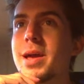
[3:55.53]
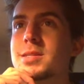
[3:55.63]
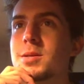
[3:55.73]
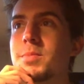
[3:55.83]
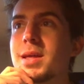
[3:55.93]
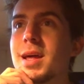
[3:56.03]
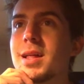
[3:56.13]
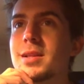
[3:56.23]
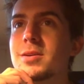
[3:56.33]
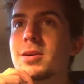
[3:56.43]
to make that
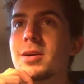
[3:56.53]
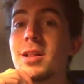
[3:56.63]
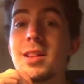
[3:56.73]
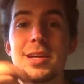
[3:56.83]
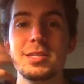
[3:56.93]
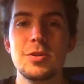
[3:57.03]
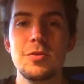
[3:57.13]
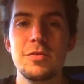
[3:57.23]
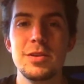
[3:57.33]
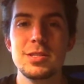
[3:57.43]
look less
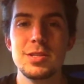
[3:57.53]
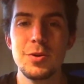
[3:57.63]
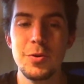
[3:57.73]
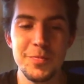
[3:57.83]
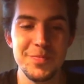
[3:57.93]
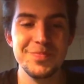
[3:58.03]
goofy, so